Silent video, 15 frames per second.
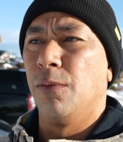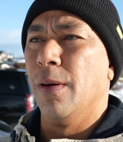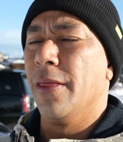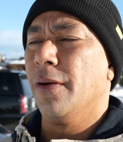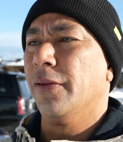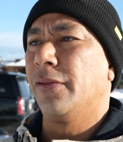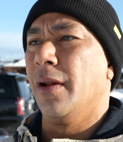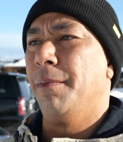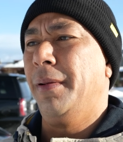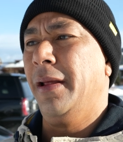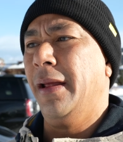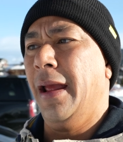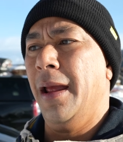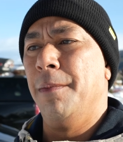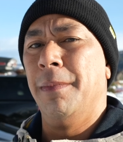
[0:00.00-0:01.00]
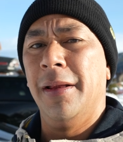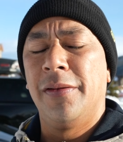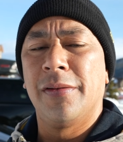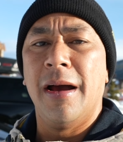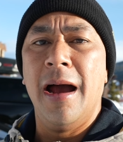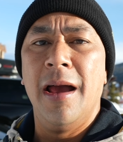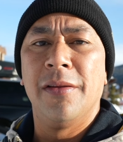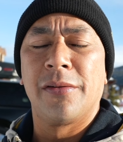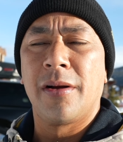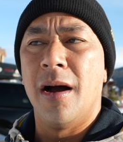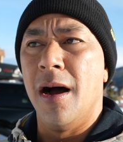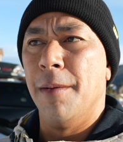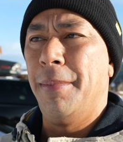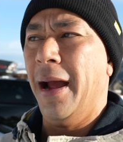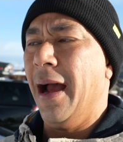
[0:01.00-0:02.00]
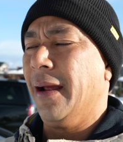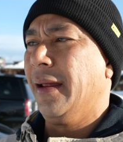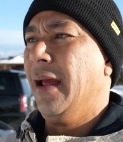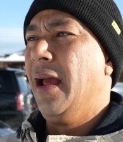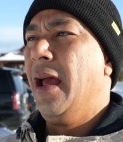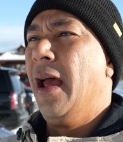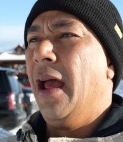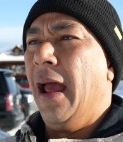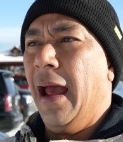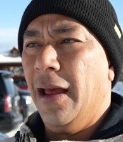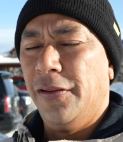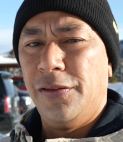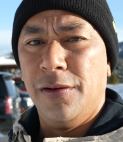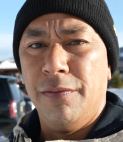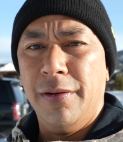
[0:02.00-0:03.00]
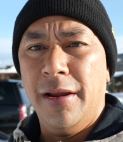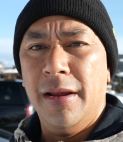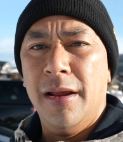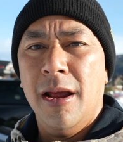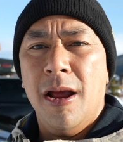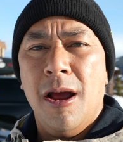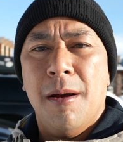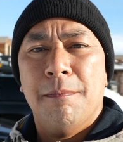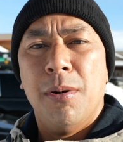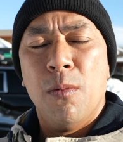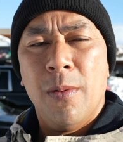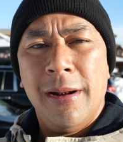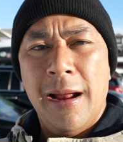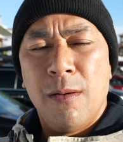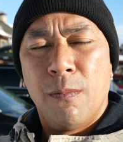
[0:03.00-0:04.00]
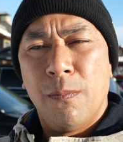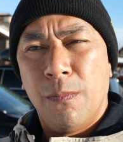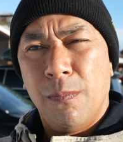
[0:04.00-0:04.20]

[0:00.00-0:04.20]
whether it's going to be a midsize, a compact, SUV. But when I